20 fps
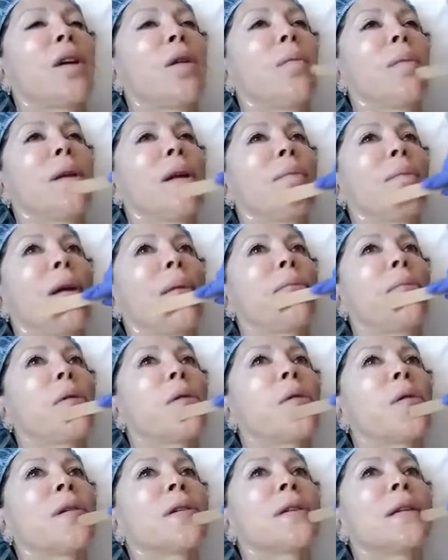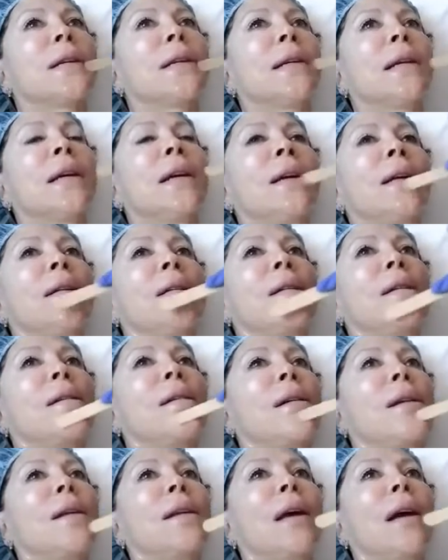to open up my pores
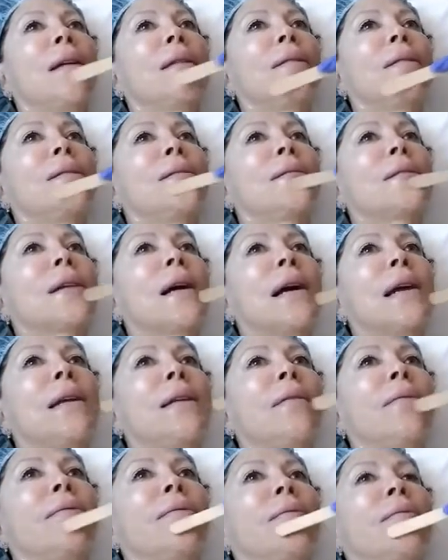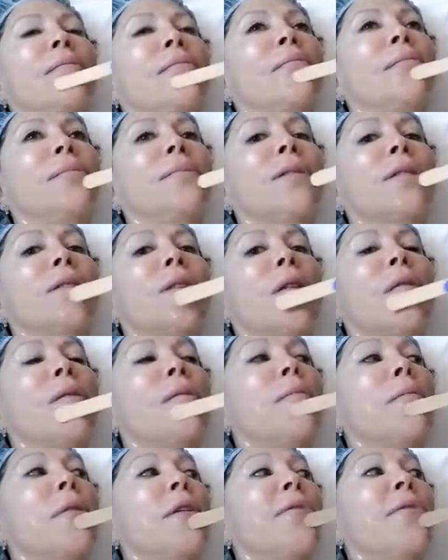and just kind of
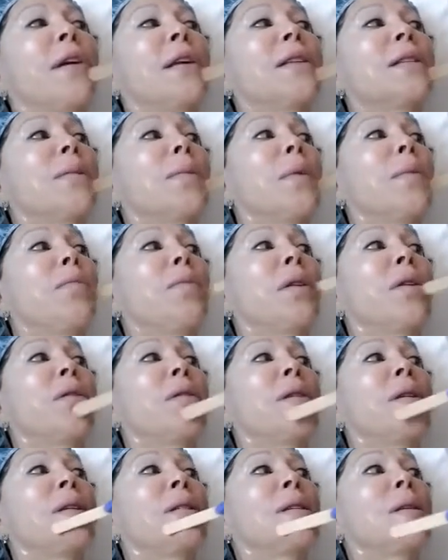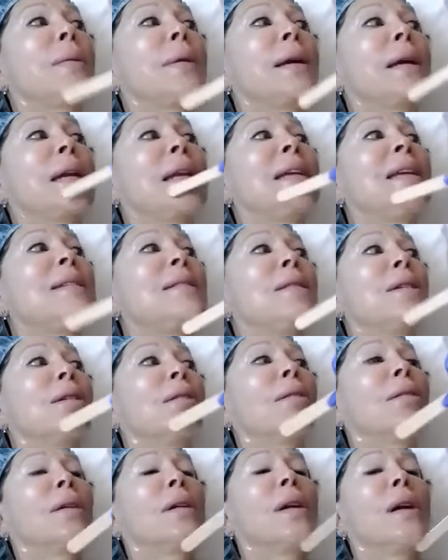start removing some impurities and make it
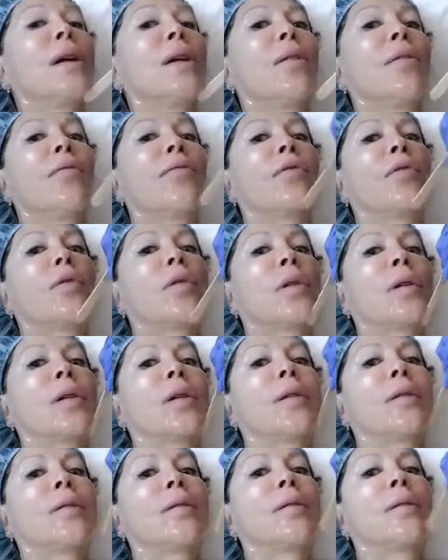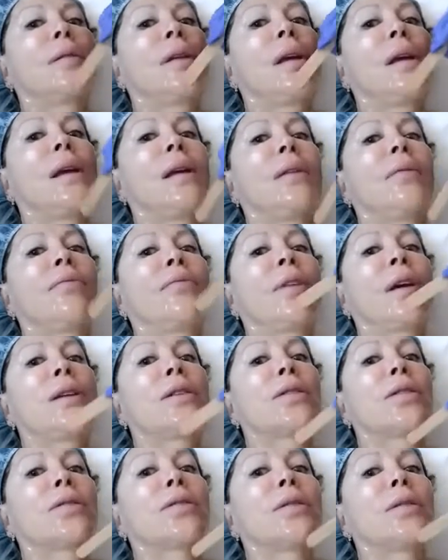easier for the
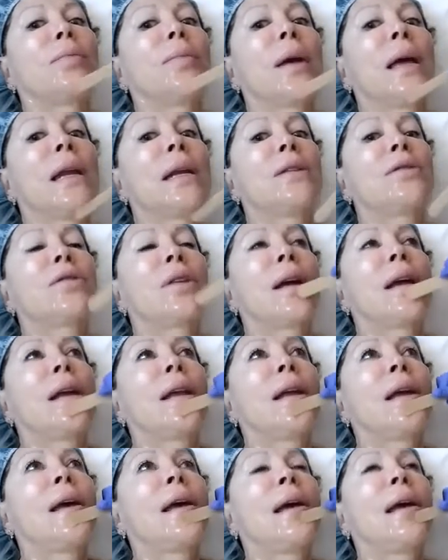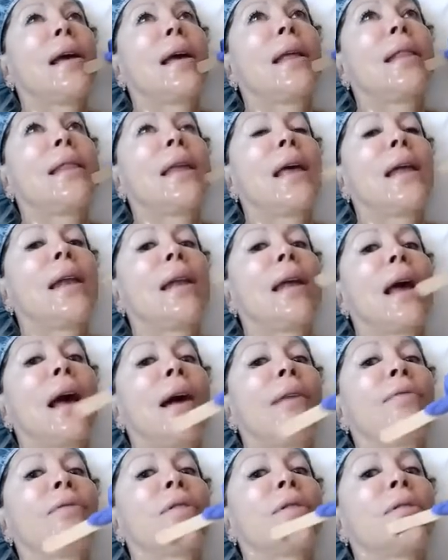facial to penetrate. And then
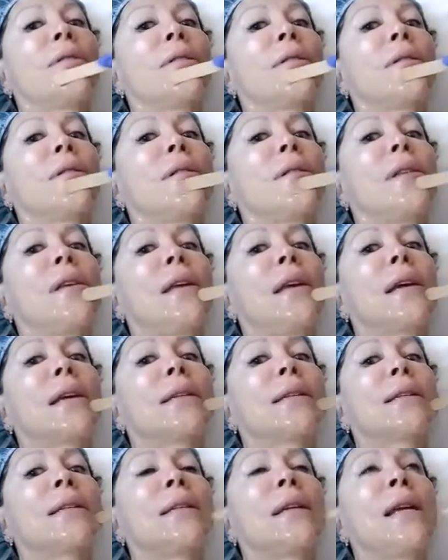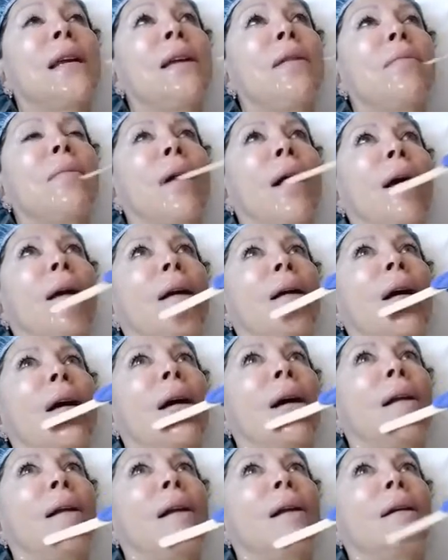after the steam, I
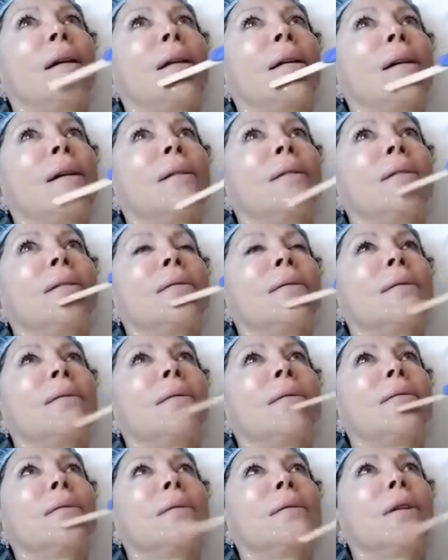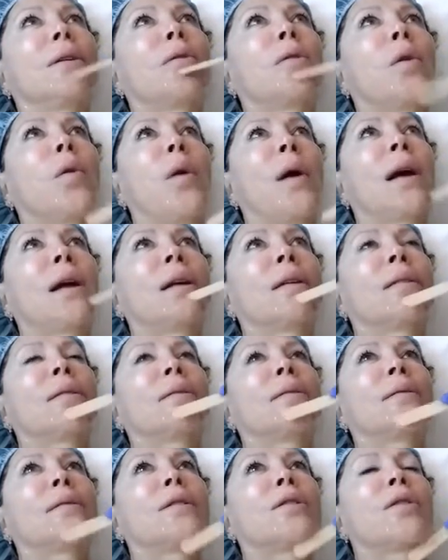got a
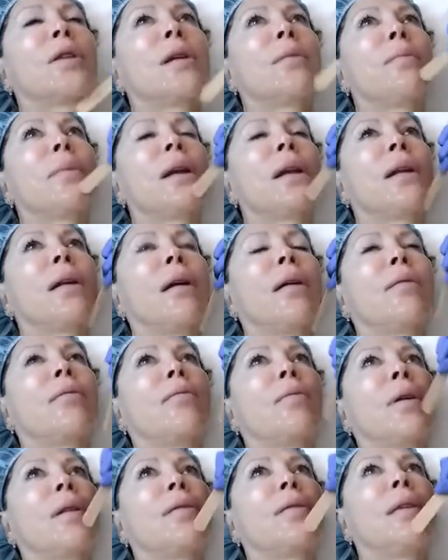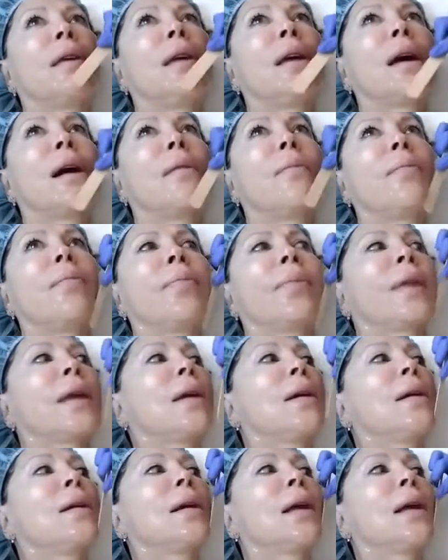quick treatment with the help